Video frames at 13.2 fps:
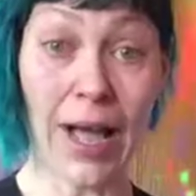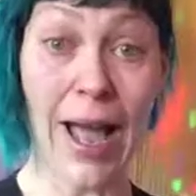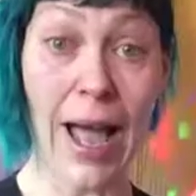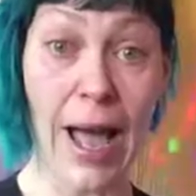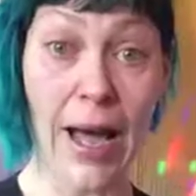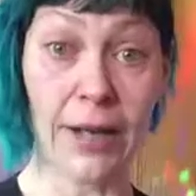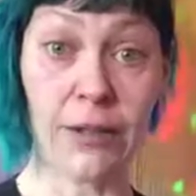
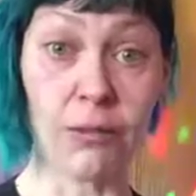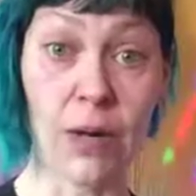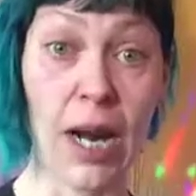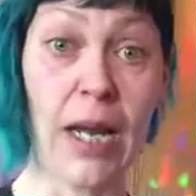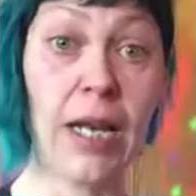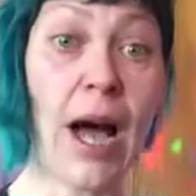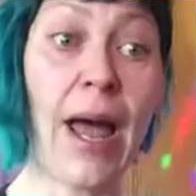had,
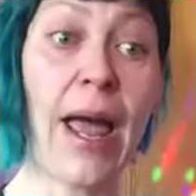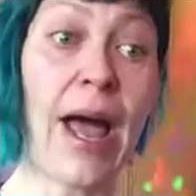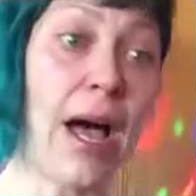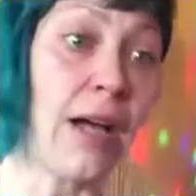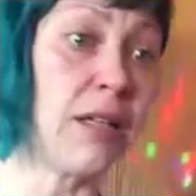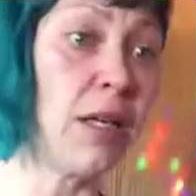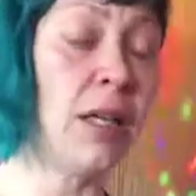right? I
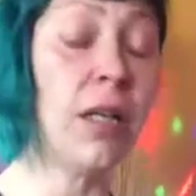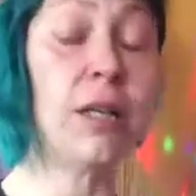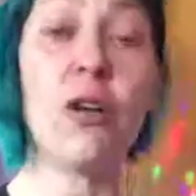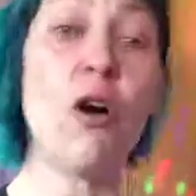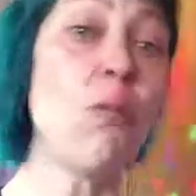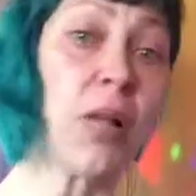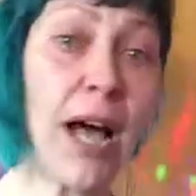had
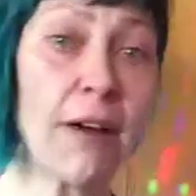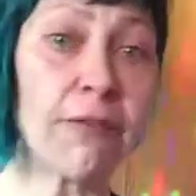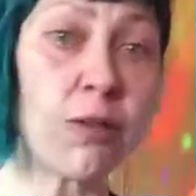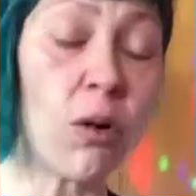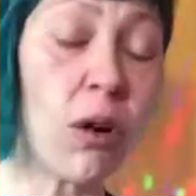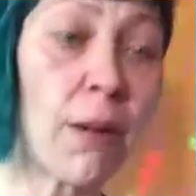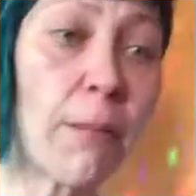no
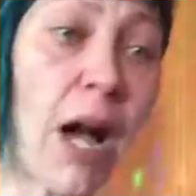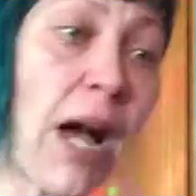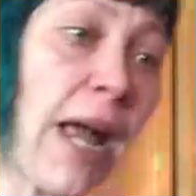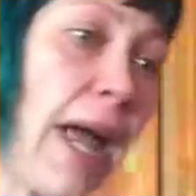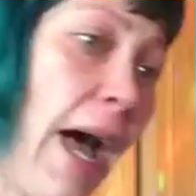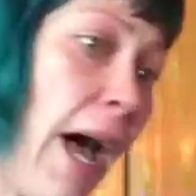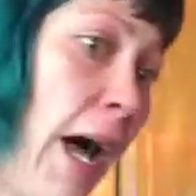platform.
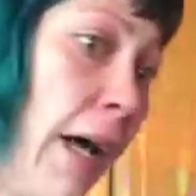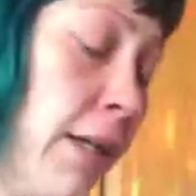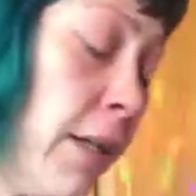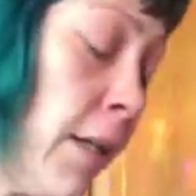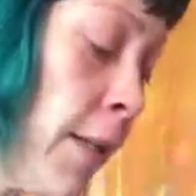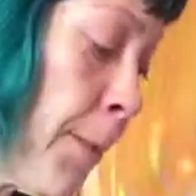I had